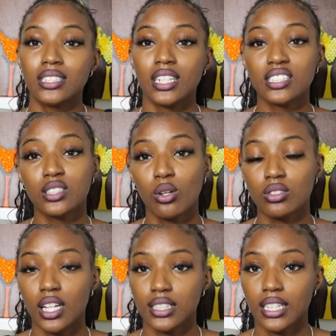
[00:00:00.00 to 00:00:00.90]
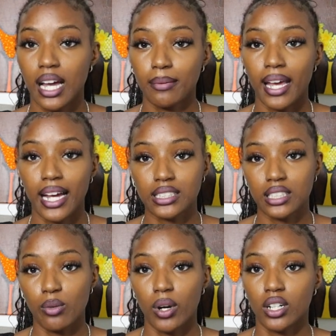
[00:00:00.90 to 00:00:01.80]
Just use that time to
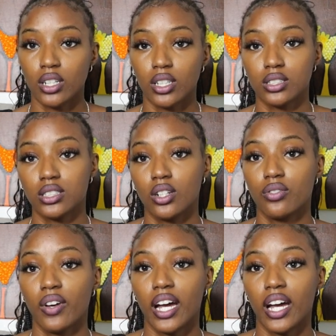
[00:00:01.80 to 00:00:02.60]
actually work on yourself,